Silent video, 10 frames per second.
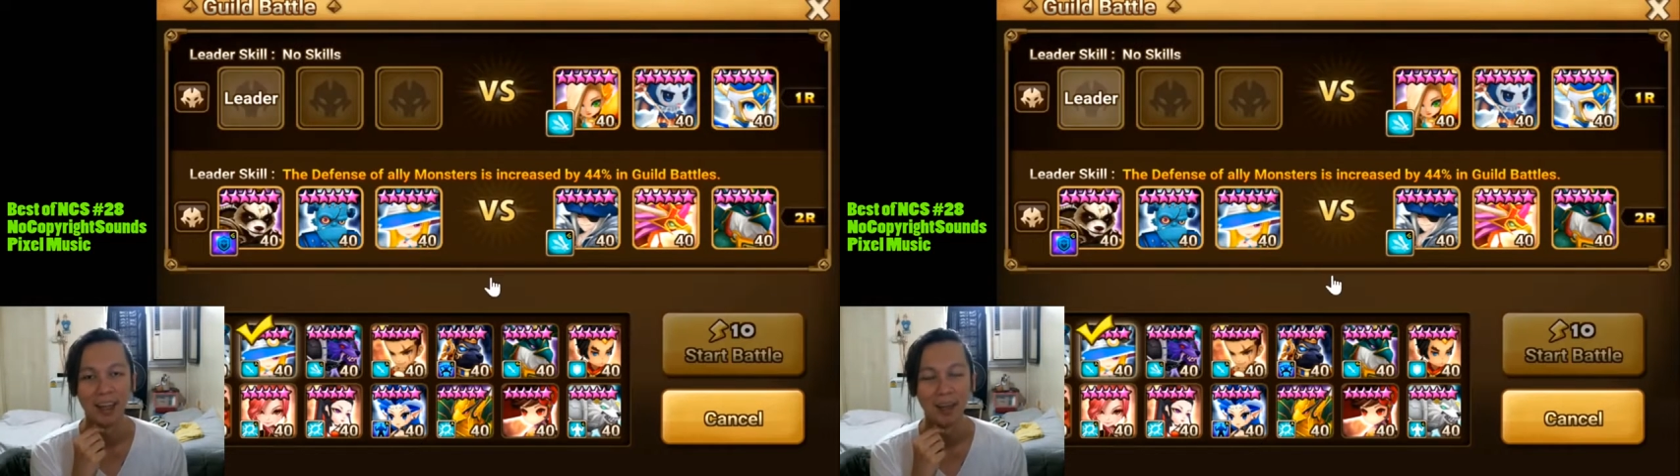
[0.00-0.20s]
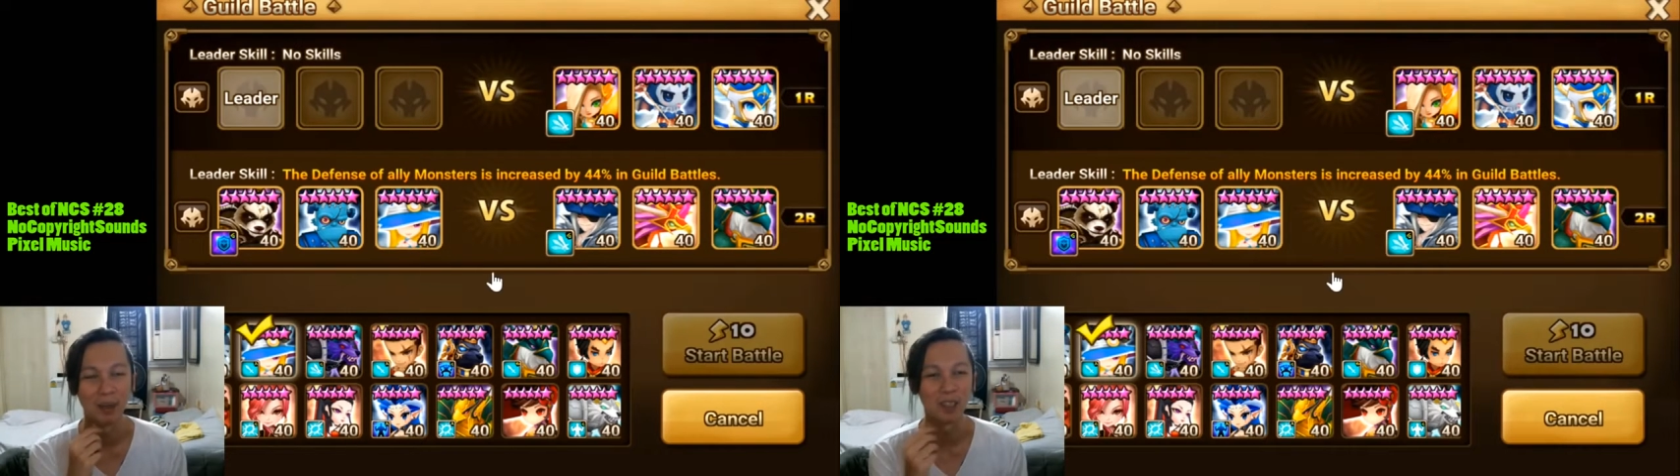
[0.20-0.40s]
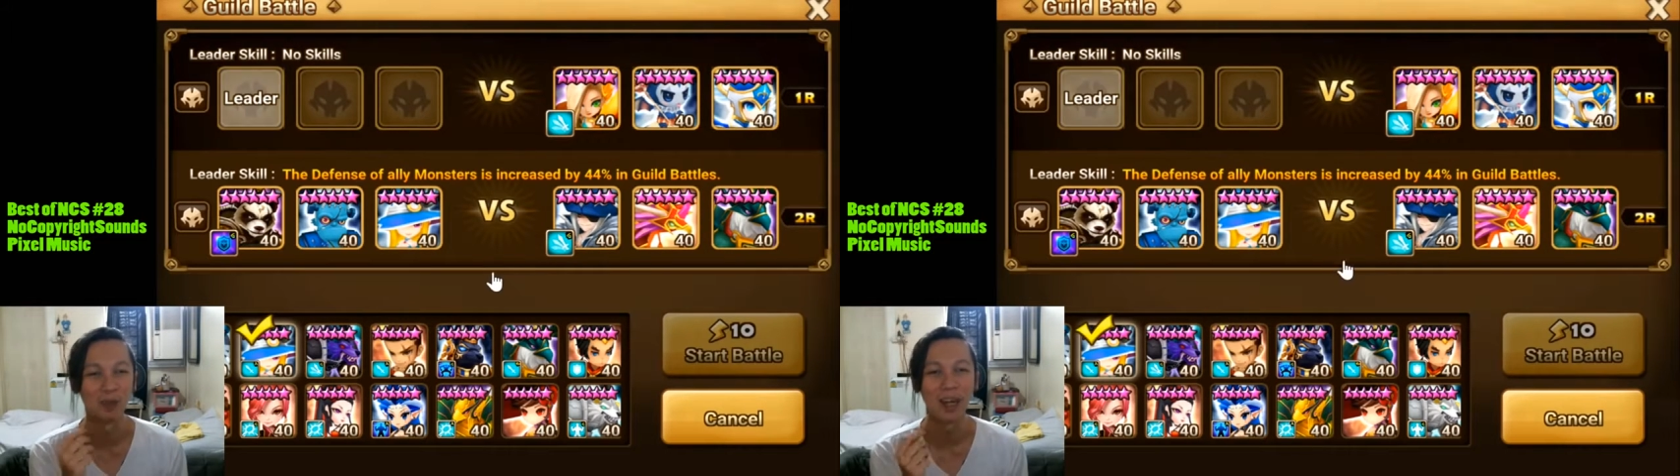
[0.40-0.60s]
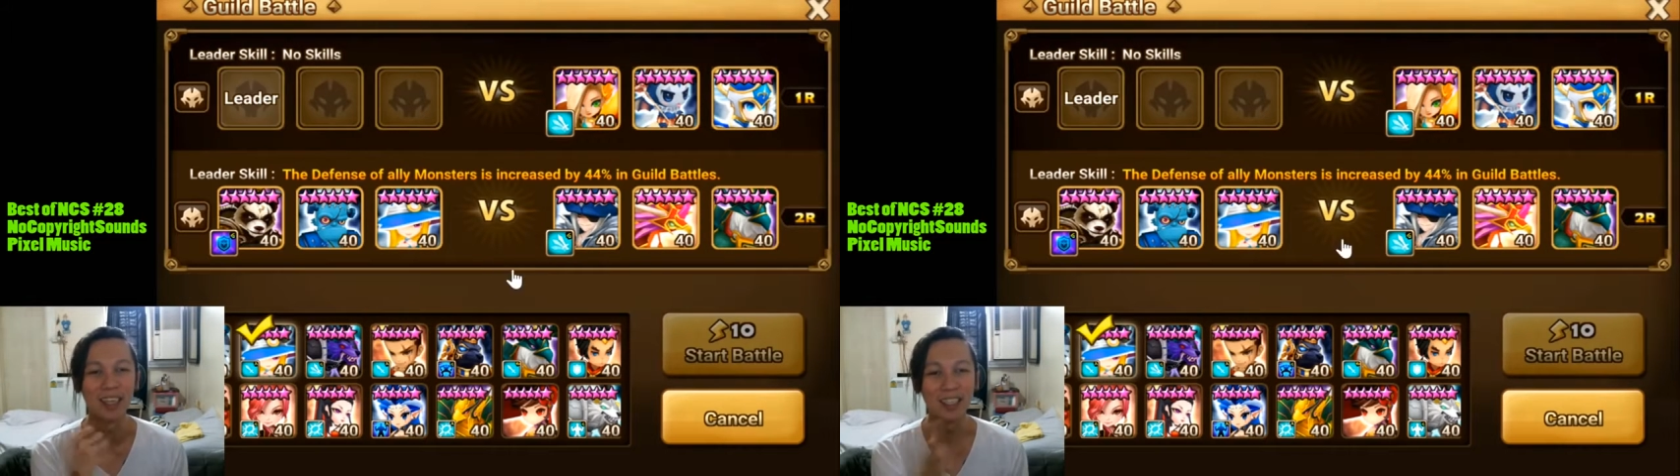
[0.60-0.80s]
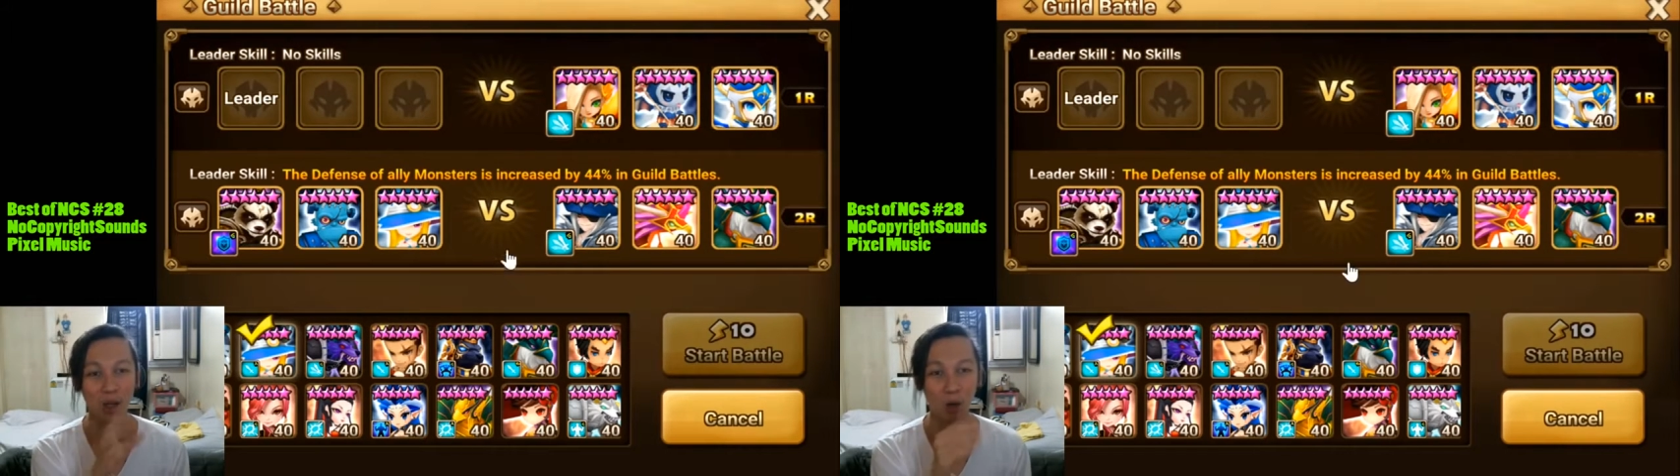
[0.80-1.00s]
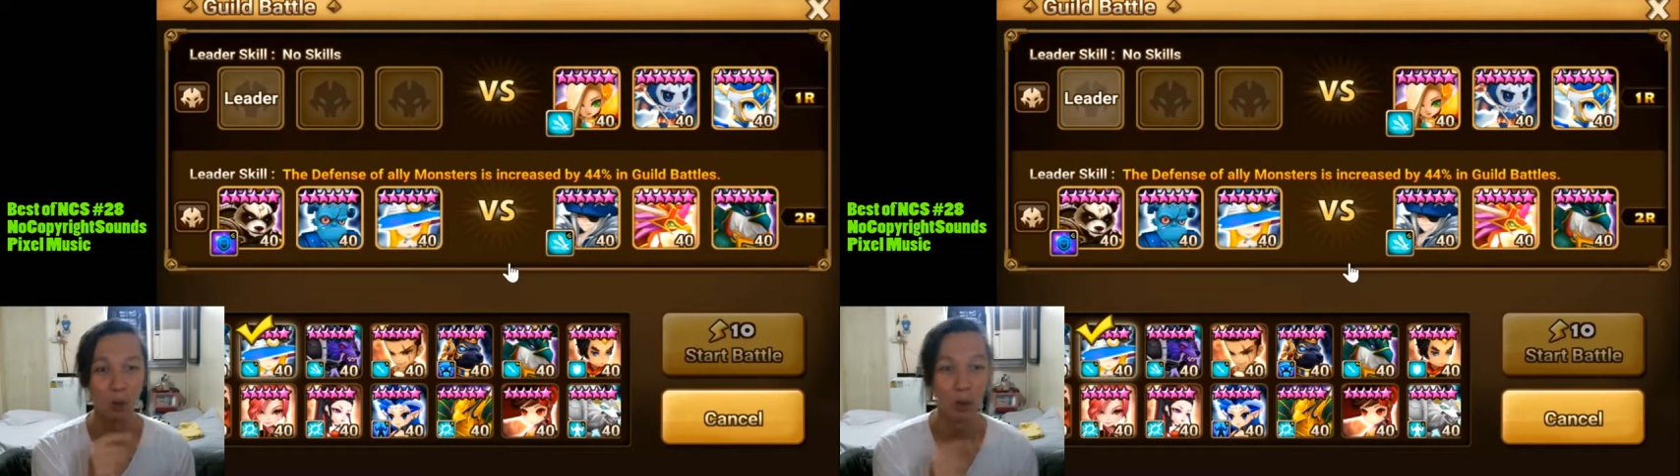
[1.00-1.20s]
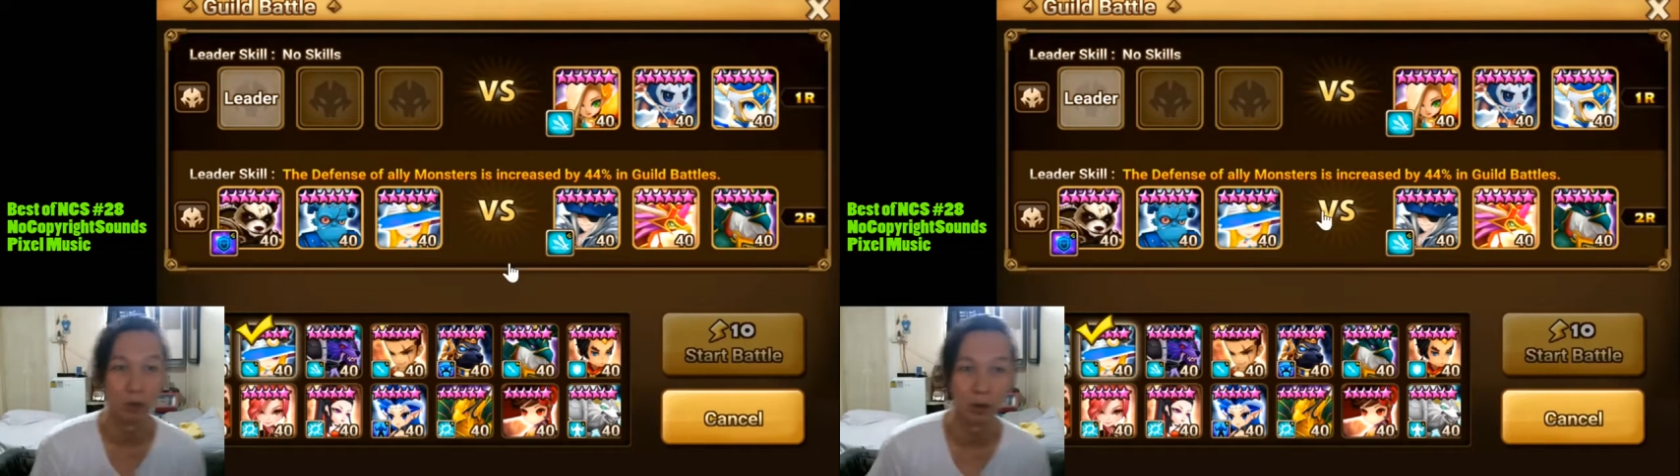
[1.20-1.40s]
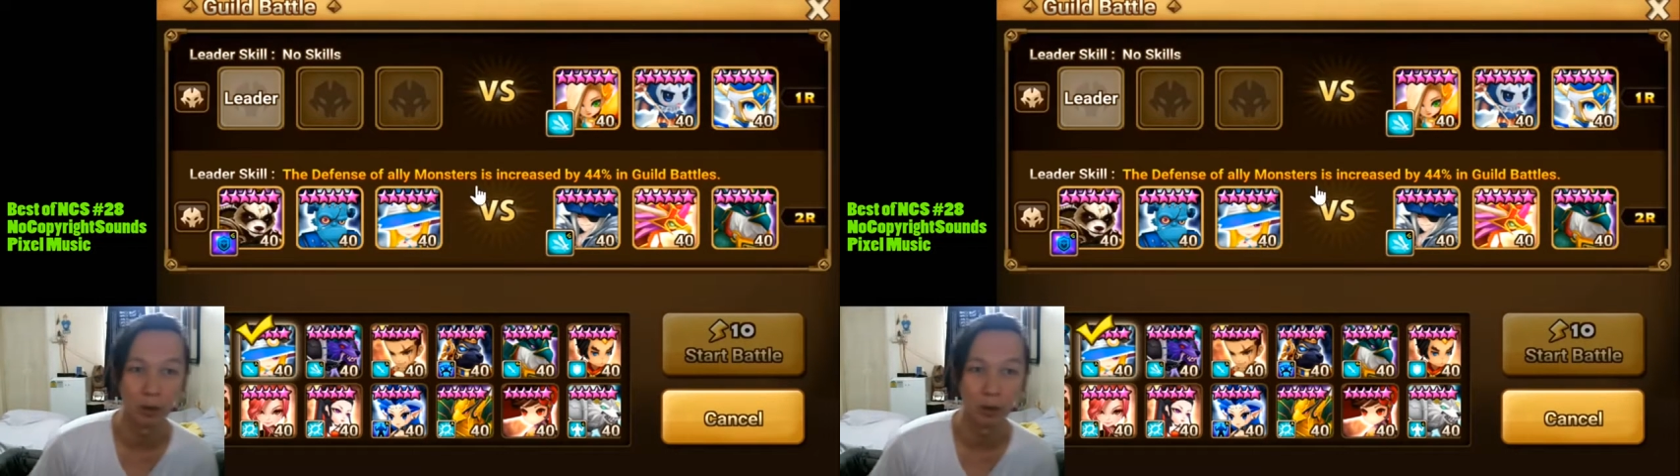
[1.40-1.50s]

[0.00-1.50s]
Because Randy's not a real root.